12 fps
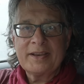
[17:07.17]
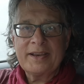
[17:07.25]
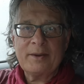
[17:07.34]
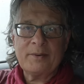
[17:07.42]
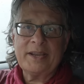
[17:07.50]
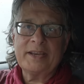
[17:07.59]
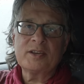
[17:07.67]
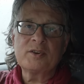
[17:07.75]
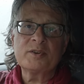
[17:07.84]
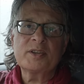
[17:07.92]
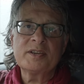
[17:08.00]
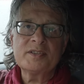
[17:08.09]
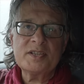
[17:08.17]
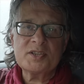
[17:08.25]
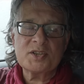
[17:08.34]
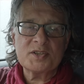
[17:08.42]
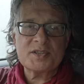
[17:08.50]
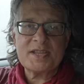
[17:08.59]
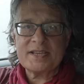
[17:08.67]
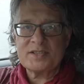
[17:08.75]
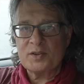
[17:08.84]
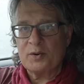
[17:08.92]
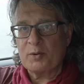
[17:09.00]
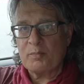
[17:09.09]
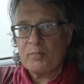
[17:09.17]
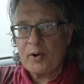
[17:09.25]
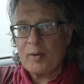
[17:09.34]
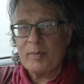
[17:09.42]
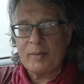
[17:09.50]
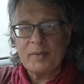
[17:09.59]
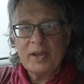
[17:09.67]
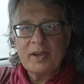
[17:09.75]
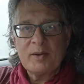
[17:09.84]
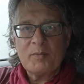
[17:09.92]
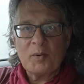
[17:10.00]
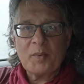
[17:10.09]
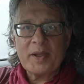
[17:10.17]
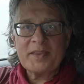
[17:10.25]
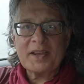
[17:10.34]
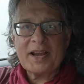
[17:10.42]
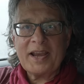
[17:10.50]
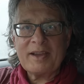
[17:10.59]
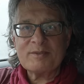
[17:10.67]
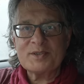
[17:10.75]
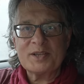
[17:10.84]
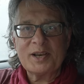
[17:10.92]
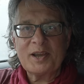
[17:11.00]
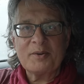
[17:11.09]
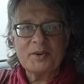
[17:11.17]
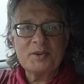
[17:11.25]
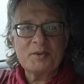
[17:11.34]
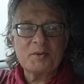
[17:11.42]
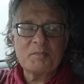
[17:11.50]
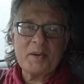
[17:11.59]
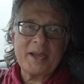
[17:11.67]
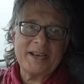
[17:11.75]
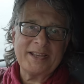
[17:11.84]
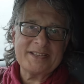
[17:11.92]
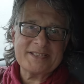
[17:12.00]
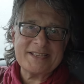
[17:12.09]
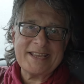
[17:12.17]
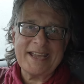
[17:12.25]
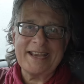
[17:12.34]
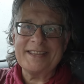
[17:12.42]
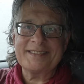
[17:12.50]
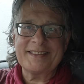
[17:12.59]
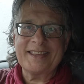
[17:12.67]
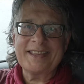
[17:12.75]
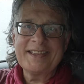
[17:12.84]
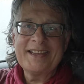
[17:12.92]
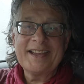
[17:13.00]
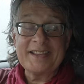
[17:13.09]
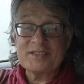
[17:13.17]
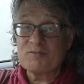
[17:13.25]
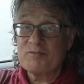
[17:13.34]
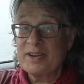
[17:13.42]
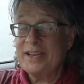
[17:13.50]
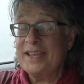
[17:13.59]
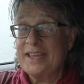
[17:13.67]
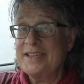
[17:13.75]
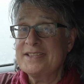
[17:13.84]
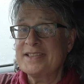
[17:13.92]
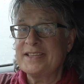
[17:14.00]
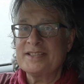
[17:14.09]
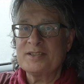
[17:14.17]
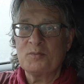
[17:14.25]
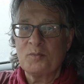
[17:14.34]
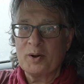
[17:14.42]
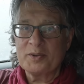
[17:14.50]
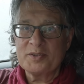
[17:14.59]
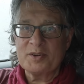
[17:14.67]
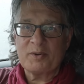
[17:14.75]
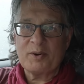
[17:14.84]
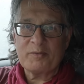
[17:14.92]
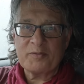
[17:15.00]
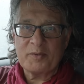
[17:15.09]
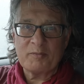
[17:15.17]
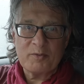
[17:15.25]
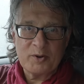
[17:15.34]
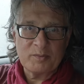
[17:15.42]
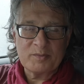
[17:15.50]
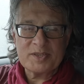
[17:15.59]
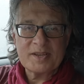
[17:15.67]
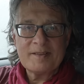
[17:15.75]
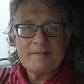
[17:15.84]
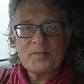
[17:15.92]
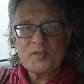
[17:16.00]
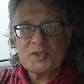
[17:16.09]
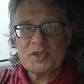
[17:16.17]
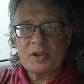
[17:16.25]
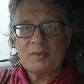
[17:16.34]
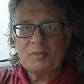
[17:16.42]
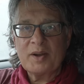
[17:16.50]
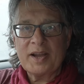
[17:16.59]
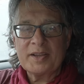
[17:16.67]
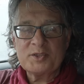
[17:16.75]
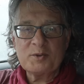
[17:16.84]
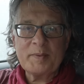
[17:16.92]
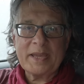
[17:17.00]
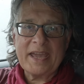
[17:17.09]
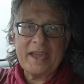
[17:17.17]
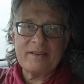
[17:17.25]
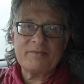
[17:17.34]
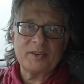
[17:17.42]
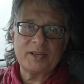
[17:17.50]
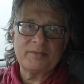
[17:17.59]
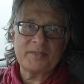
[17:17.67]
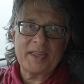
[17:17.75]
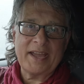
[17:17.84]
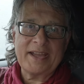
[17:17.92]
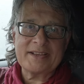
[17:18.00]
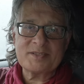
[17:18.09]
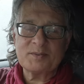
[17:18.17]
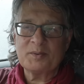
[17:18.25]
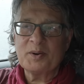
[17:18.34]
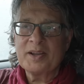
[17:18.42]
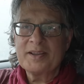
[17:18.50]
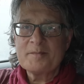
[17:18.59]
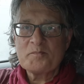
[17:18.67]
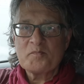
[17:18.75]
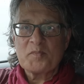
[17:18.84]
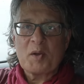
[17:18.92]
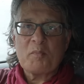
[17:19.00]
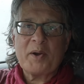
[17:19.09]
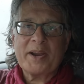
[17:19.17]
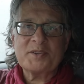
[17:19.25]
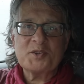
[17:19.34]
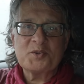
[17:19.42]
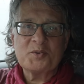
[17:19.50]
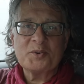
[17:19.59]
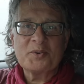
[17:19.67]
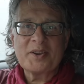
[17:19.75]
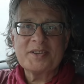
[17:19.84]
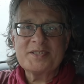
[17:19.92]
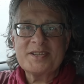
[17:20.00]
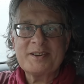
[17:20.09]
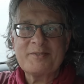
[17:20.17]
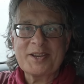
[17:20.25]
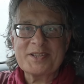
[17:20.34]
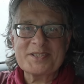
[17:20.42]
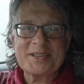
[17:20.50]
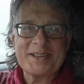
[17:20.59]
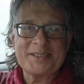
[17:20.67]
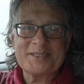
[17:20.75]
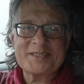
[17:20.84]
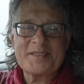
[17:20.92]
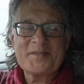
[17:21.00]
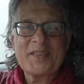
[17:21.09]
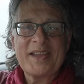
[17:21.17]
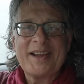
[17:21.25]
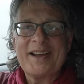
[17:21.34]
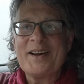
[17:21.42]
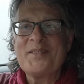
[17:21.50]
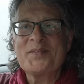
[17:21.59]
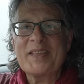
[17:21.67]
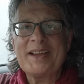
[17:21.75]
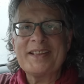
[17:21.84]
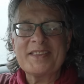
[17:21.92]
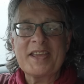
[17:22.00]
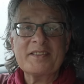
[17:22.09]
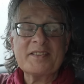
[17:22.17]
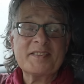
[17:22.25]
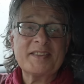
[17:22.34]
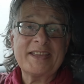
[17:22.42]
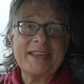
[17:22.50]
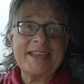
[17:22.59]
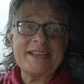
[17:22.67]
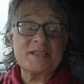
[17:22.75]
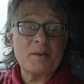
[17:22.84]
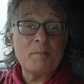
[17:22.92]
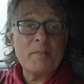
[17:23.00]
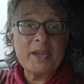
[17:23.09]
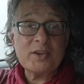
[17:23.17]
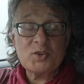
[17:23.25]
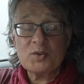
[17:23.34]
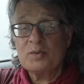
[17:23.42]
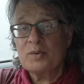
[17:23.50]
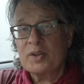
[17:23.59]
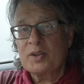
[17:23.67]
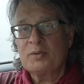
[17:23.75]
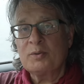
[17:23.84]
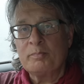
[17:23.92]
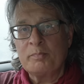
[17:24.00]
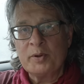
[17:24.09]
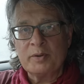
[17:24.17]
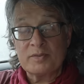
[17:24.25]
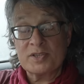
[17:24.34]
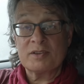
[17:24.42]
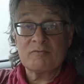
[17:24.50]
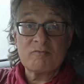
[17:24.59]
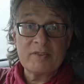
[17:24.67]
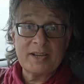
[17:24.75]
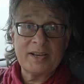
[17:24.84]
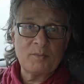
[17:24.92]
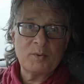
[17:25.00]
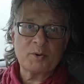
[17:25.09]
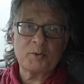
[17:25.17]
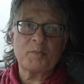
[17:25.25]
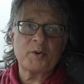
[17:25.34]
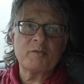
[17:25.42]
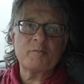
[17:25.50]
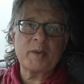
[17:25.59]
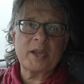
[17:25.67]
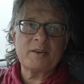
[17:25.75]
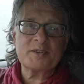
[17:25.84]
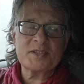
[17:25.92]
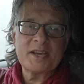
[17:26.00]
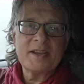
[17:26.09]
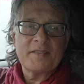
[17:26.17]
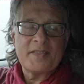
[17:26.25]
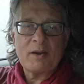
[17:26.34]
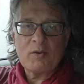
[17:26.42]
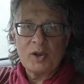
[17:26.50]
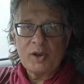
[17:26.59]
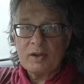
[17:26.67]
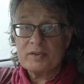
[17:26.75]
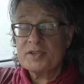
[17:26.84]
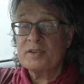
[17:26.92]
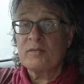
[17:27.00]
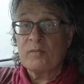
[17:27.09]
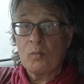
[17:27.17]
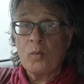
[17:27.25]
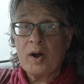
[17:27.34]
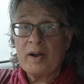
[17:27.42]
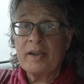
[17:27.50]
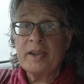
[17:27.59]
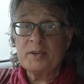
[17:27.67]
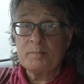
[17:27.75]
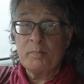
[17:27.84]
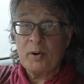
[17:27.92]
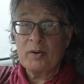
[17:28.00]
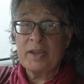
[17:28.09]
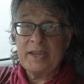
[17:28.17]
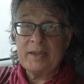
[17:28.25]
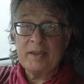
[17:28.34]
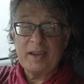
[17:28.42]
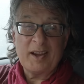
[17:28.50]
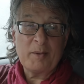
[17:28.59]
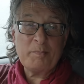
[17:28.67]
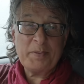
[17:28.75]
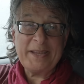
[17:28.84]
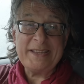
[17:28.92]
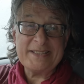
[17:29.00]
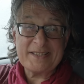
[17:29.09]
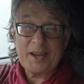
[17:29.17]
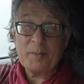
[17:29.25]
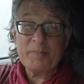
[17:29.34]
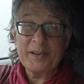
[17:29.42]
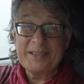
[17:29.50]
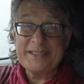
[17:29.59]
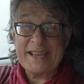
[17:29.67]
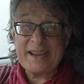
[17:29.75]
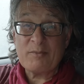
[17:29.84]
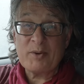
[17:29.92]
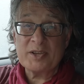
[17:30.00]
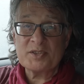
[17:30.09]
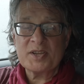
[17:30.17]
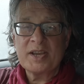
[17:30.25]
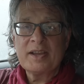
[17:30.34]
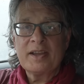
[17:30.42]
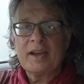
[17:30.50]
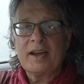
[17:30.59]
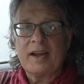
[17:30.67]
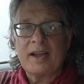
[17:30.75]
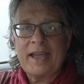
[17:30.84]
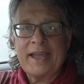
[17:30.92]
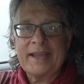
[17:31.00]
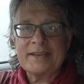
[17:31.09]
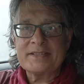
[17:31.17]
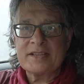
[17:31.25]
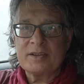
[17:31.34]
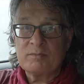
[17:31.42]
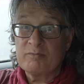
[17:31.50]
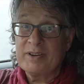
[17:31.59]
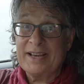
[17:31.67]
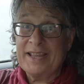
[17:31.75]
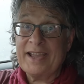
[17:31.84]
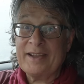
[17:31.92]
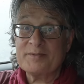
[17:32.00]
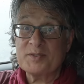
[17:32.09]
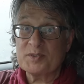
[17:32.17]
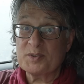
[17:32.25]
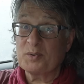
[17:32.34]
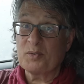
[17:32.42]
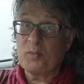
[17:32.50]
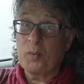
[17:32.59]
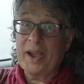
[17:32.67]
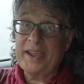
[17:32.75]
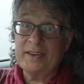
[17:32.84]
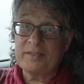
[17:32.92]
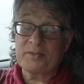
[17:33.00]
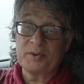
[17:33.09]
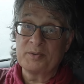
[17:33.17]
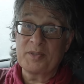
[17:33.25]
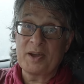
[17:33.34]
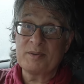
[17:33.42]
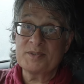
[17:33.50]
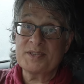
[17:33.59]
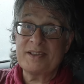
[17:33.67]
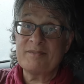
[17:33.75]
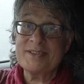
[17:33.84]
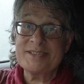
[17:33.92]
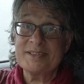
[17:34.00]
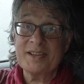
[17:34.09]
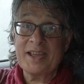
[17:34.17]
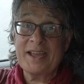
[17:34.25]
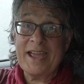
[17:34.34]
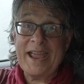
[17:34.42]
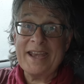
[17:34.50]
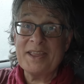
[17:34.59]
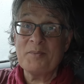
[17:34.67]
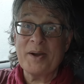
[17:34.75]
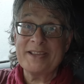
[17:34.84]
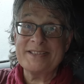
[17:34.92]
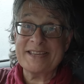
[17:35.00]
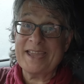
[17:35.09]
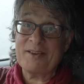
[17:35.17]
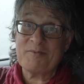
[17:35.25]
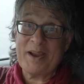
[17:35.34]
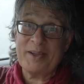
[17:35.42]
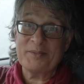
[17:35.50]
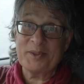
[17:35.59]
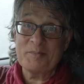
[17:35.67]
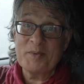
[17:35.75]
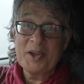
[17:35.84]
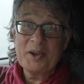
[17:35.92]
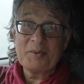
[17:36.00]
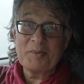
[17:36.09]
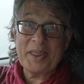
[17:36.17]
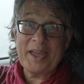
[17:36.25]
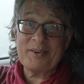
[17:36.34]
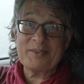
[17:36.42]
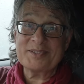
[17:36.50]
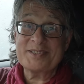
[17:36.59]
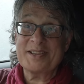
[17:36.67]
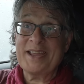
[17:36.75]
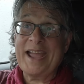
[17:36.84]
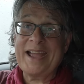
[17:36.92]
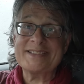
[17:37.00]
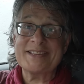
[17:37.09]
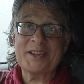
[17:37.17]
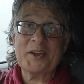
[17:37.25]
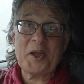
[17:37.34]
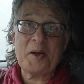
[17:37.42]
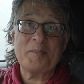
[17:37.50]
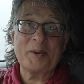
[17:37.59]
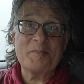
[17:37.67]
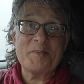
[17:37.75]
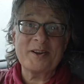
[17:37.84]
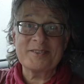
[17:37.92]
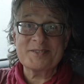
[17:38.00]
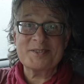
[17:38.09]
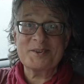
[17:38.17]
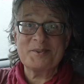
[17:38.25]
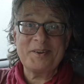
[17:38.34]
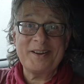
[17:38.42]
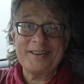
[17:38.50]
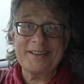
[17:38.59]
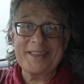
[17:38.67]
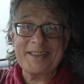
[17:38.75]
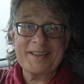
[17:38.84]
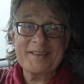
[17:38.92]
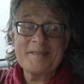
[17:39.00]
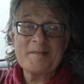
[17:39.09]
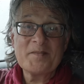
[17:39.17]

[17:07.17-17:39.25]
Now, in good conditions, that's not a problem, but when the clouds are low and you can barely see anything, it's really easy to wander off the route. So uh, do be careful of that or practice your orienteering skills. Um, uh, the other thing is make sure your boots are really waterproof because there are lots of wide, boggy uh, peat upland areas uh, and you really have to sort of wade through those. There isn't uh, any way to get round them without uh, adding a couple of miles to your hike.